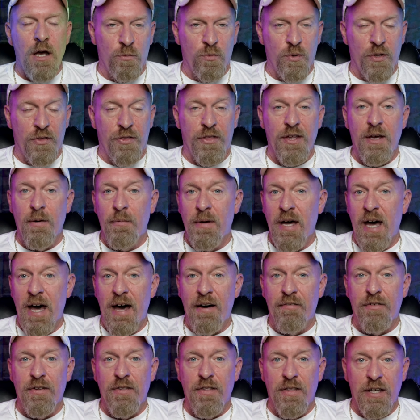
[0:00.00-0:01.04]
With them
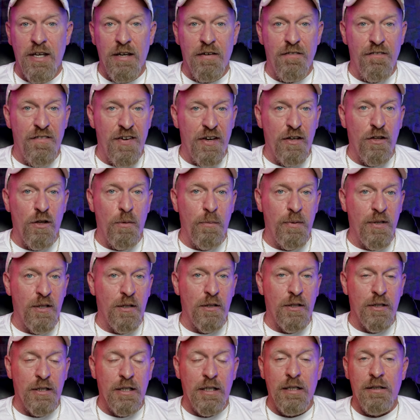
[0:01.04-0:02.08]
having the
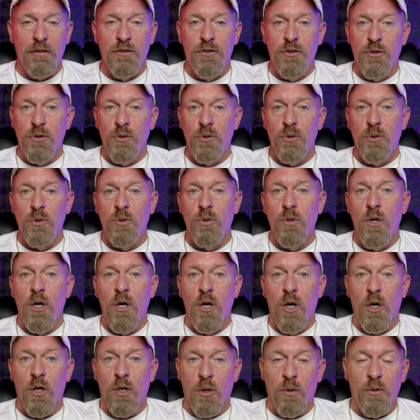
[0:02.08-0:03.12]
availability to
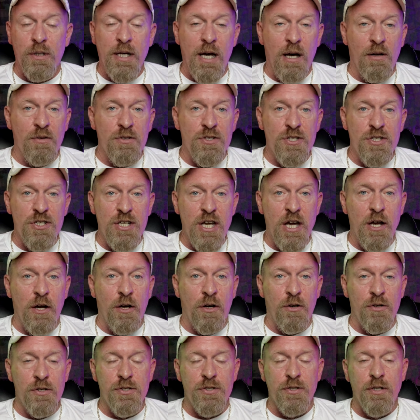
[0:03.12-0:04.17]
go
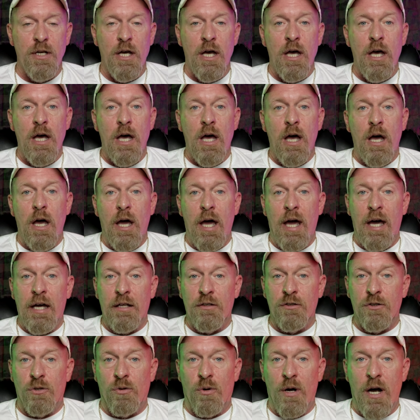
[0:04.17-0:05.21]
downstairs
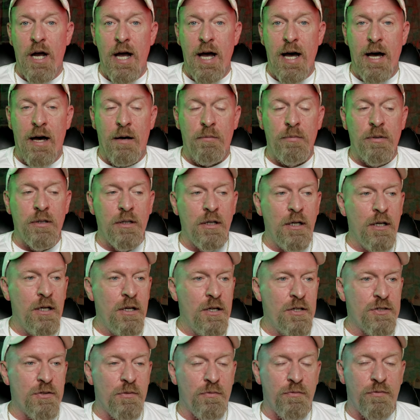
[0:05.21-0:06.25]
and grab
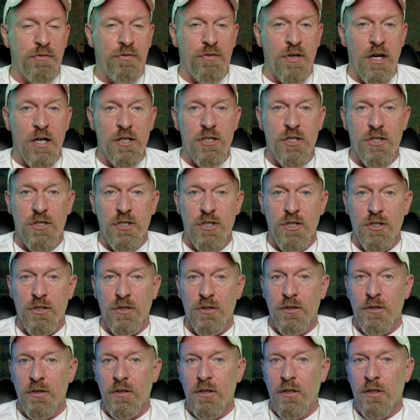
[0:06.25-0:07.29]
some fresh
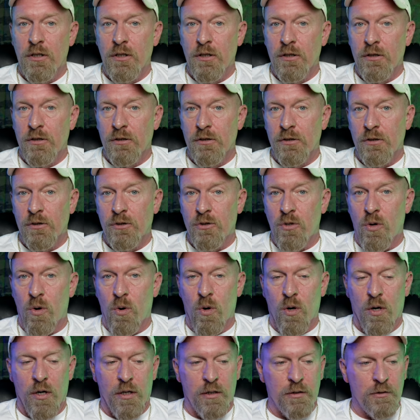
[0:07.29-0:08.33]

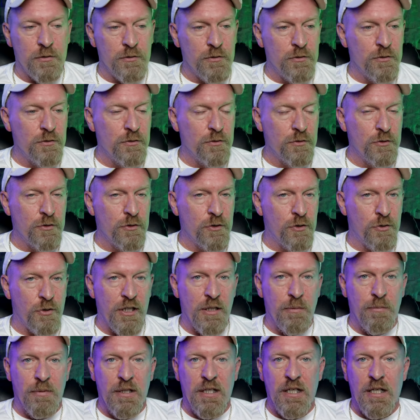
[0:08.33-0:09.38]
corn,
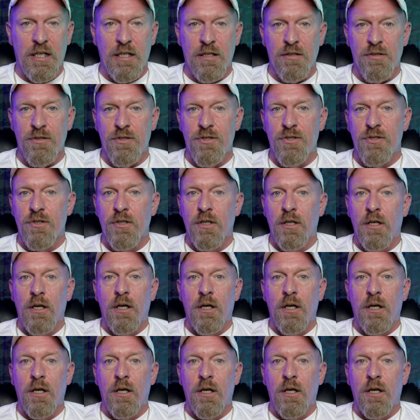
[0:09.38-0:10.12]
green beans,